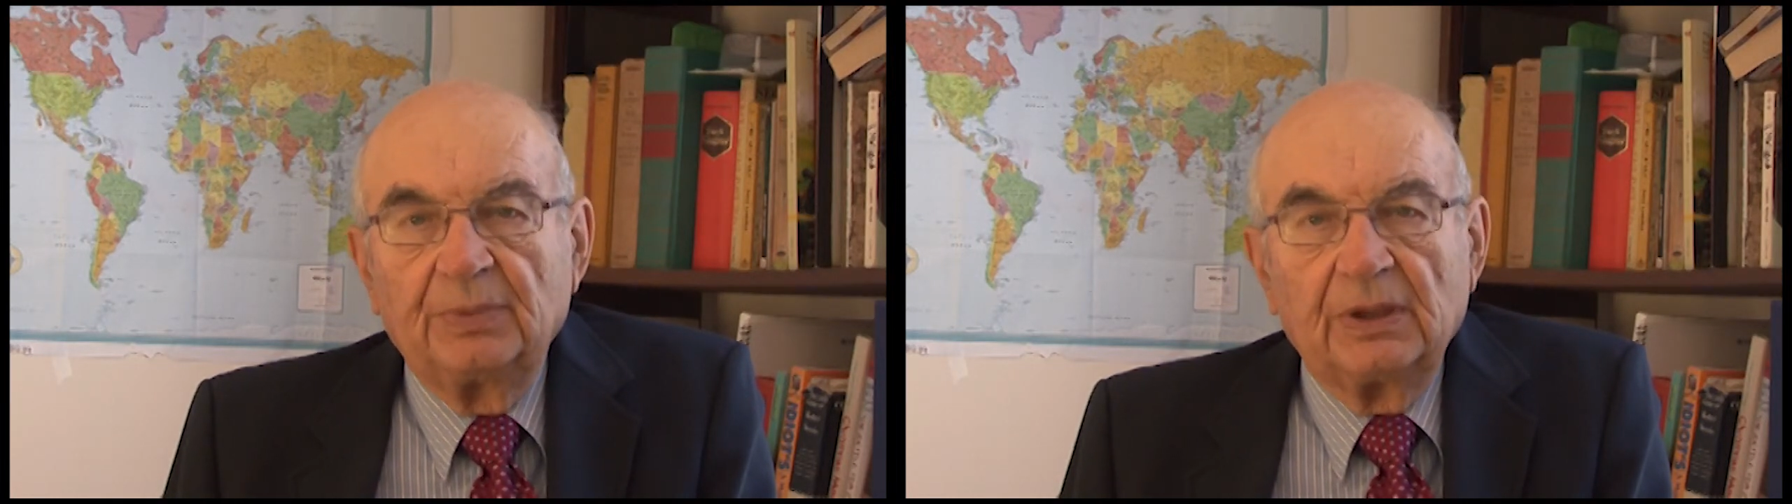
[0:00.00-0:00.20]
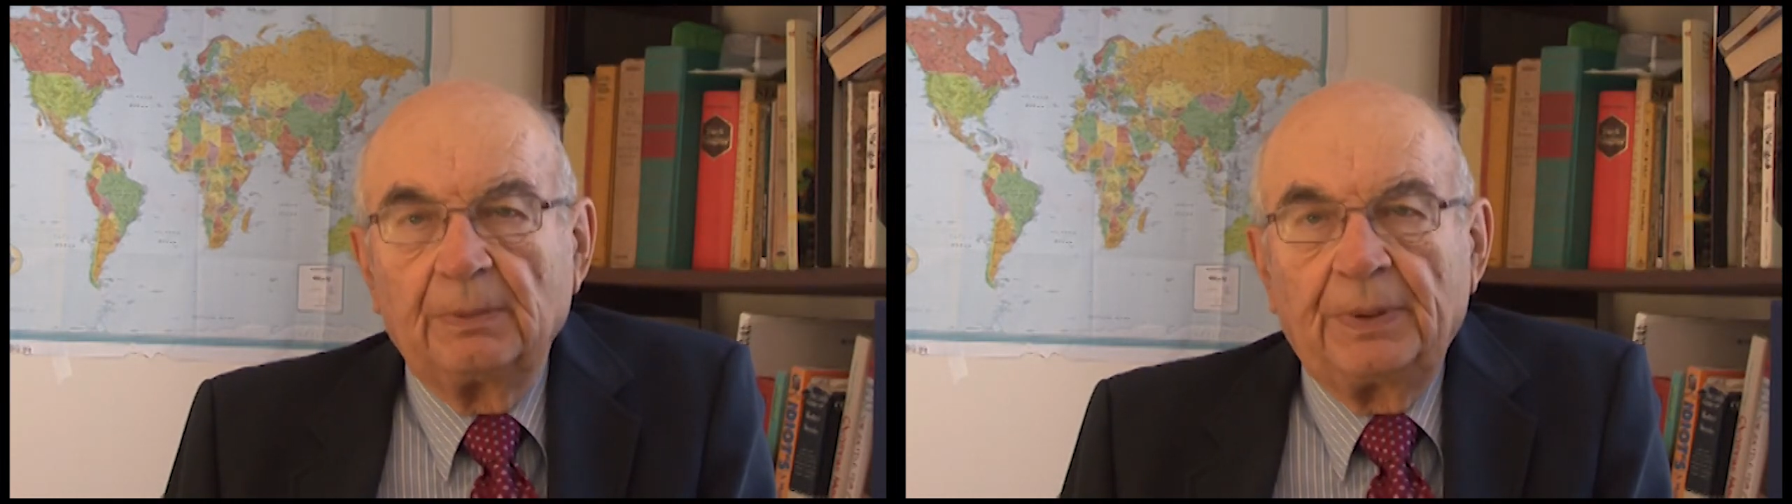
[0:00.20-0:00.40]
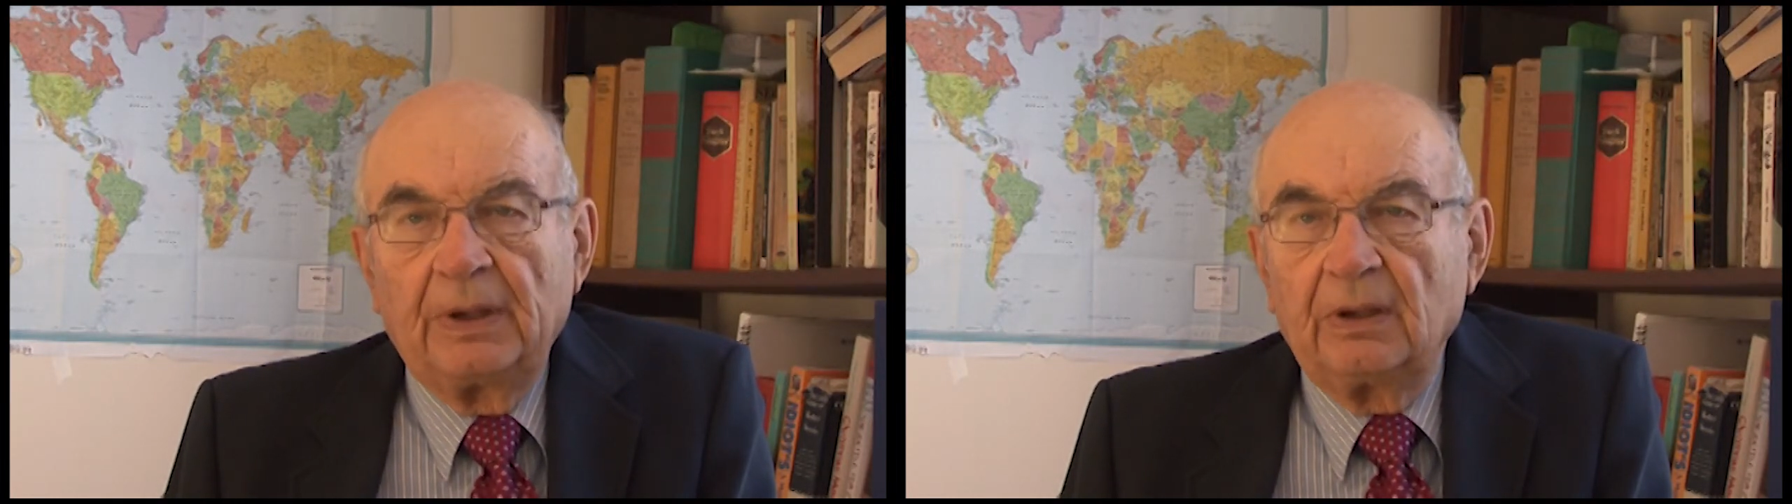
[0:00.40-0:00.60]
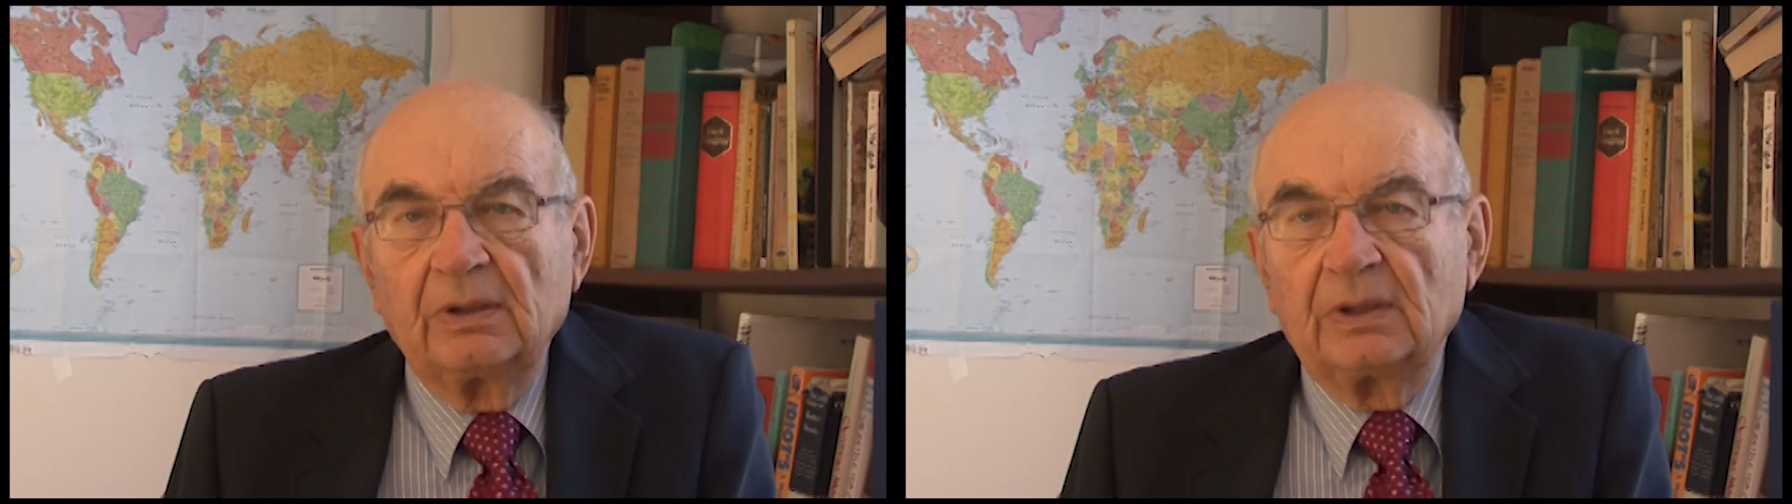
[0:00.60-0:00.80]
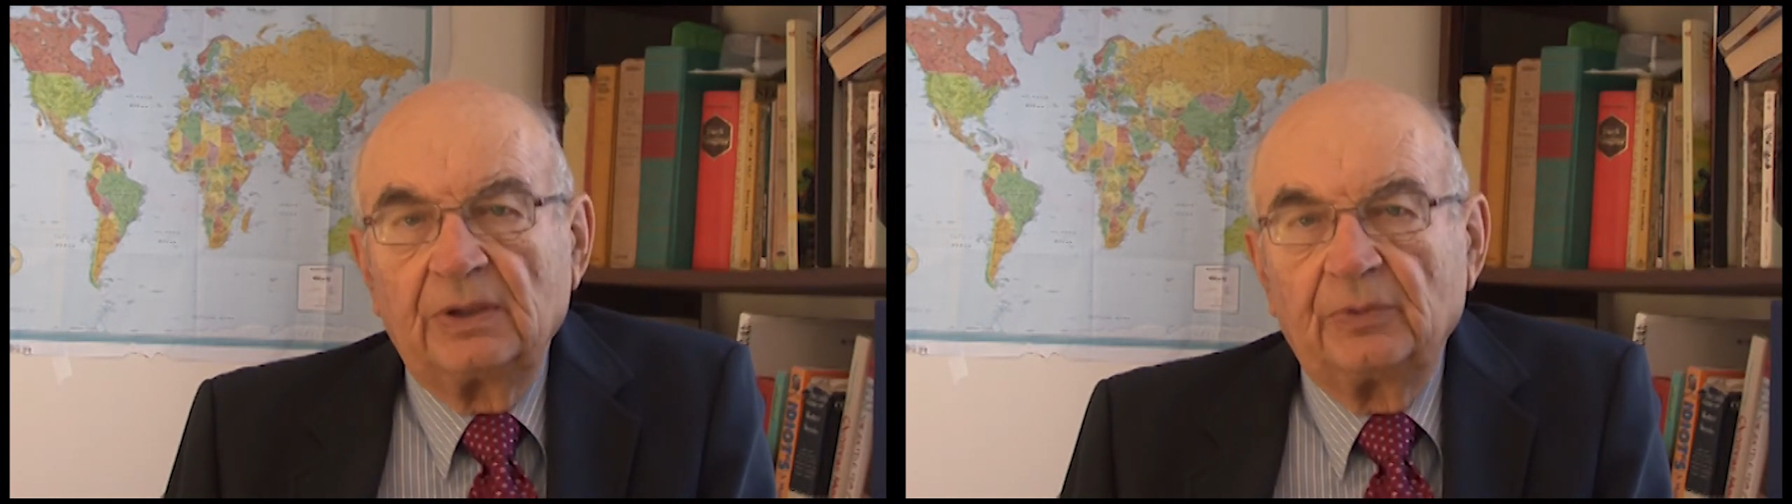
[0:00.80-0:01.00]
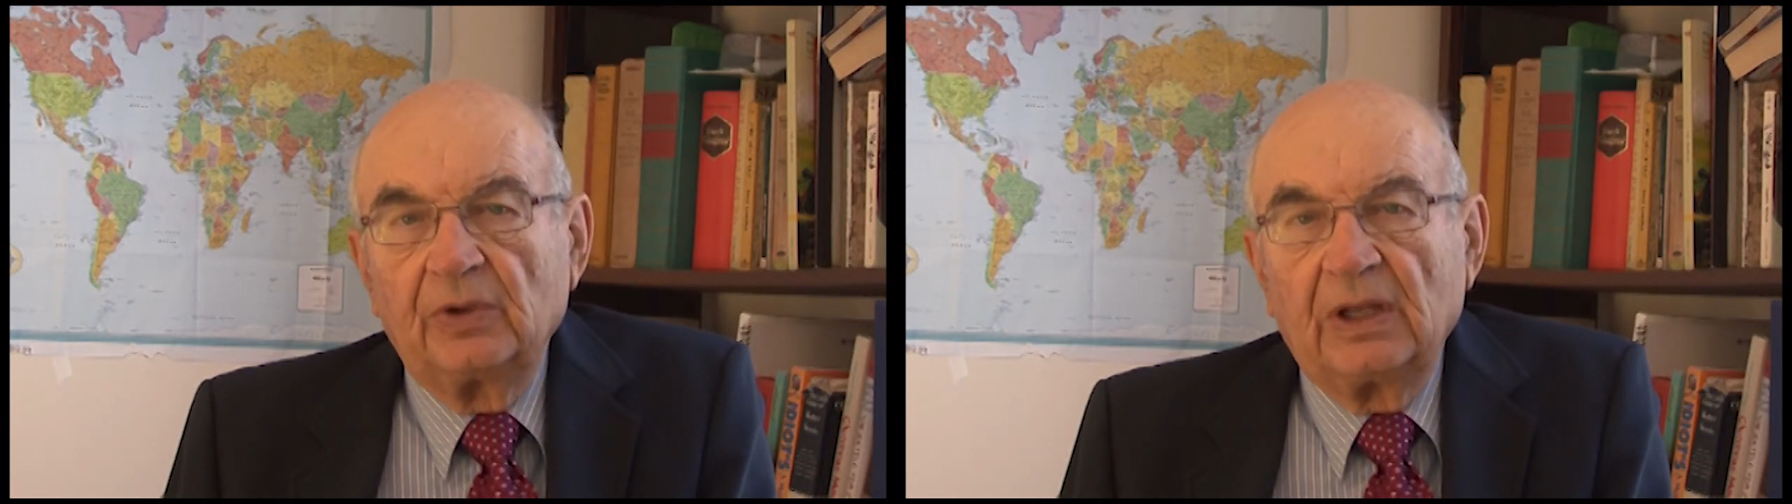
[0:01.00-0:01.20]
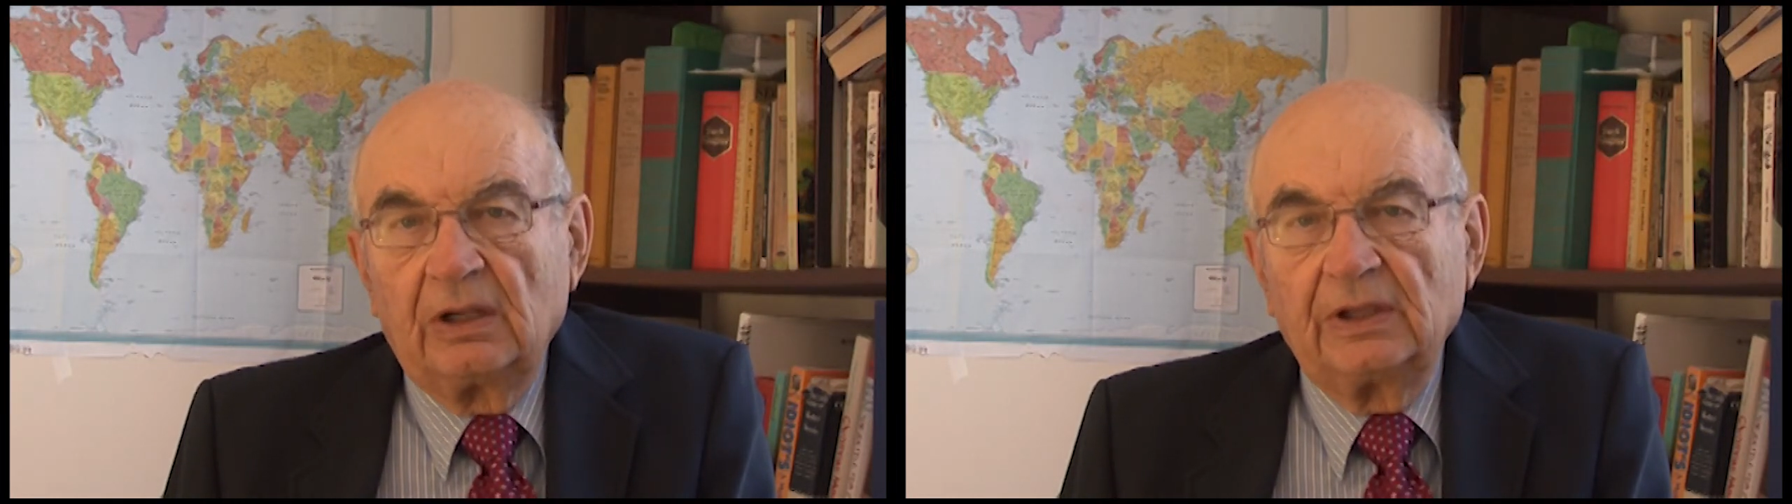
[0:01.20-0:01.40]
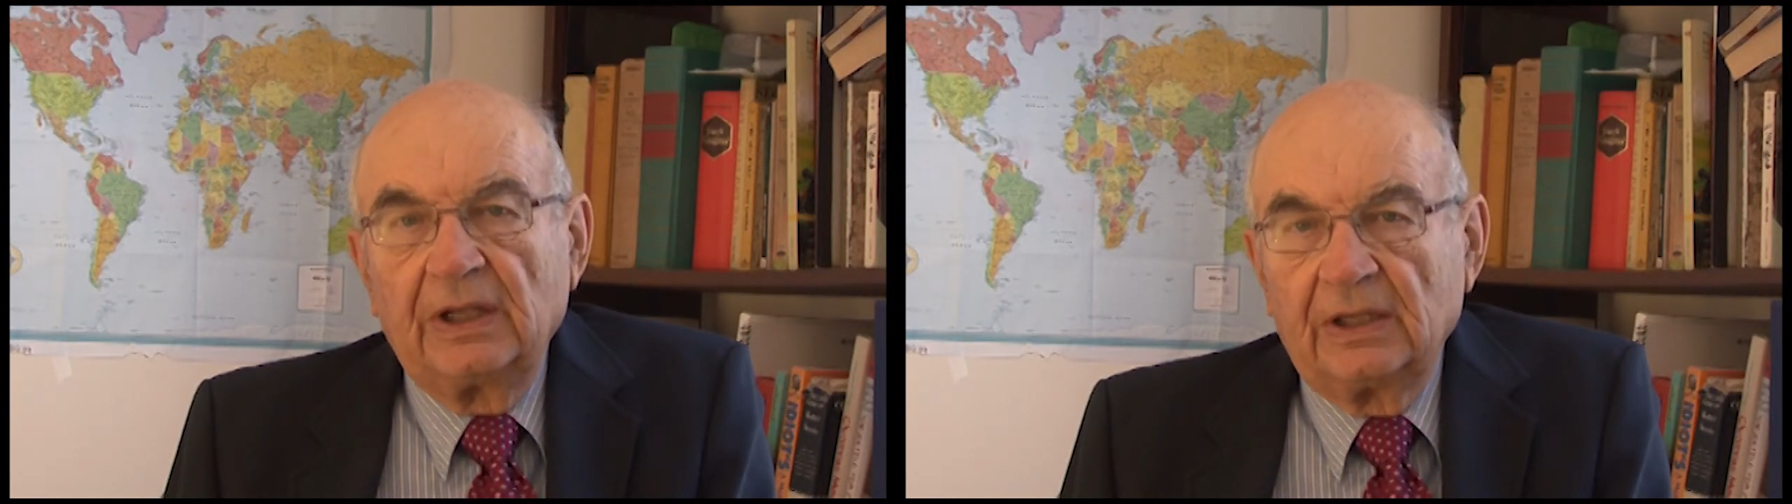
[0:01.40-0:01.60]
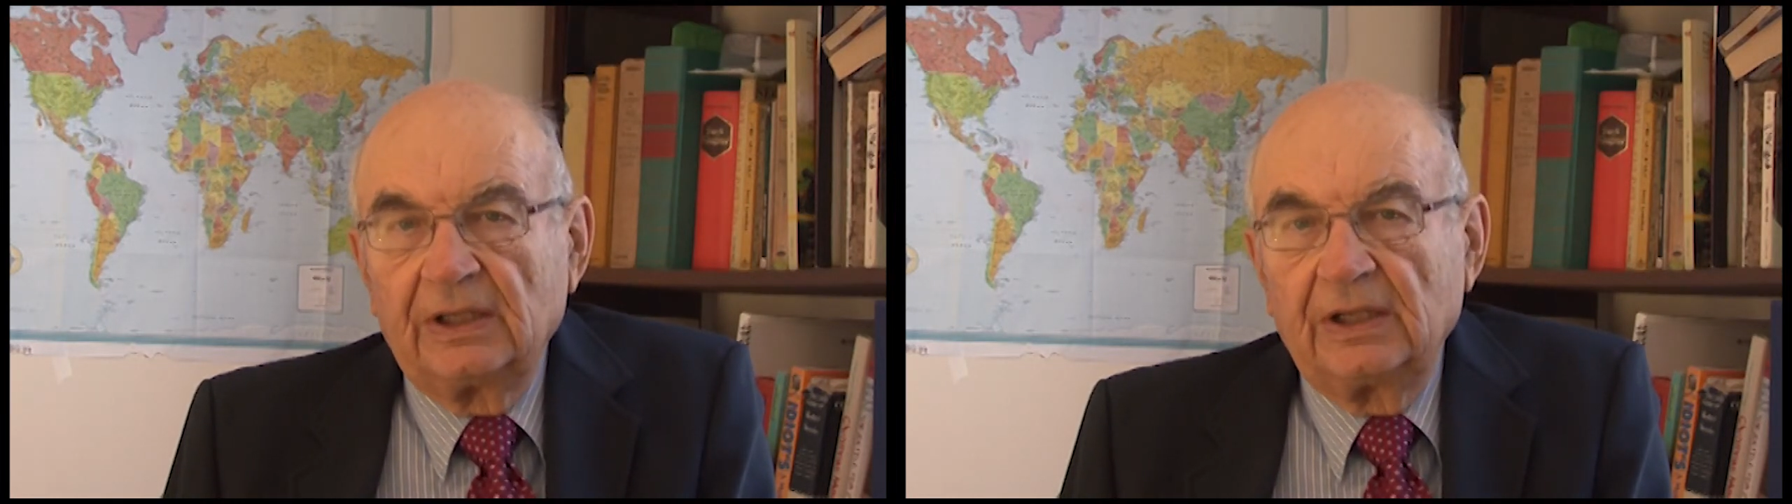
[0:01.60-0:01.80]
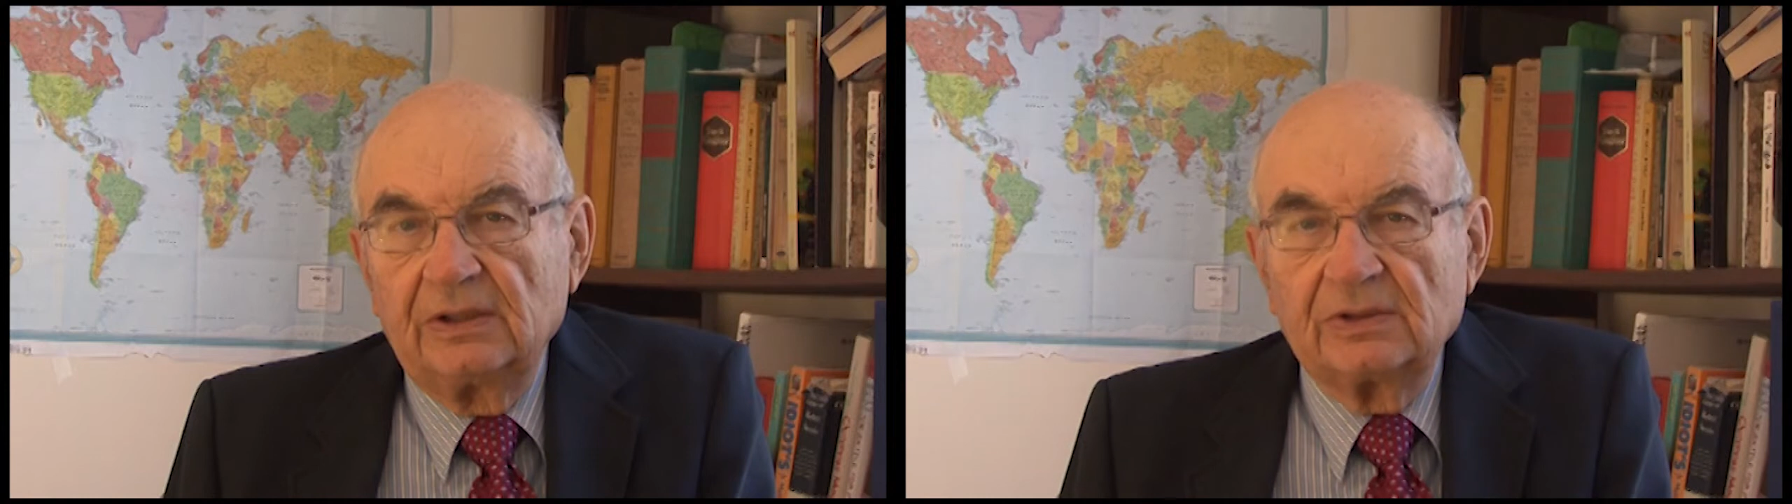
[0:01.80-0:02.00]
but apparently without
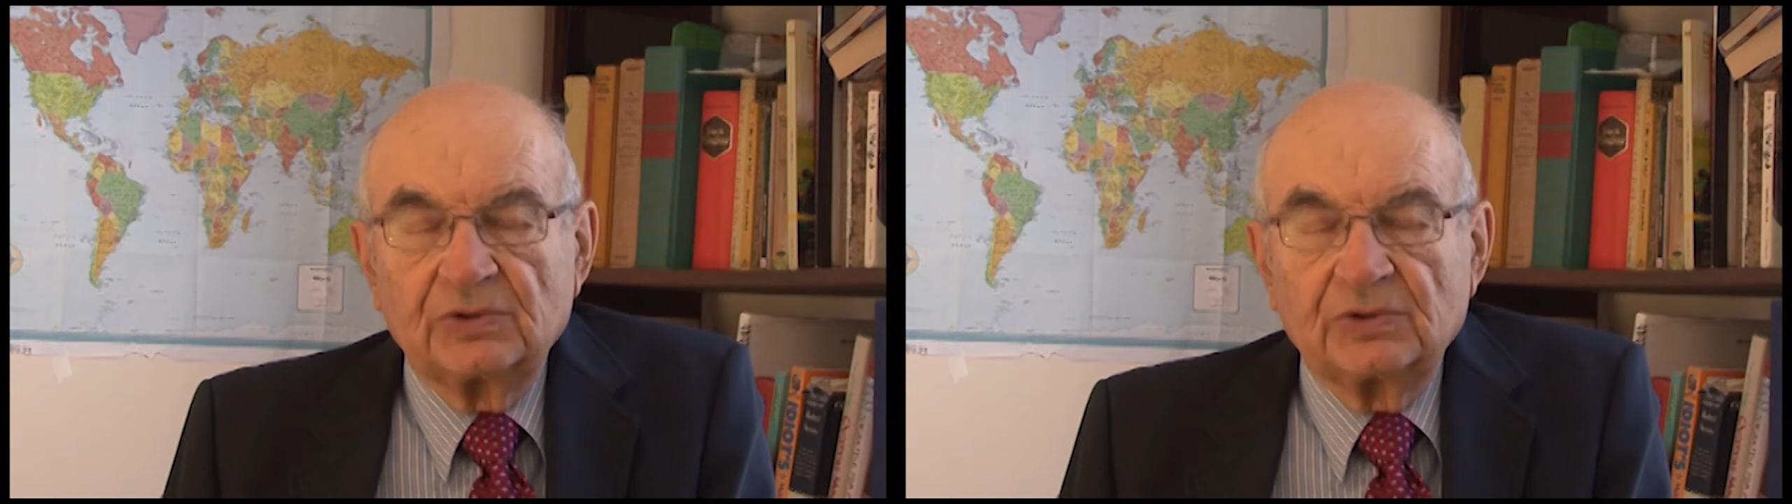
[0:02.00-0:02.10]
any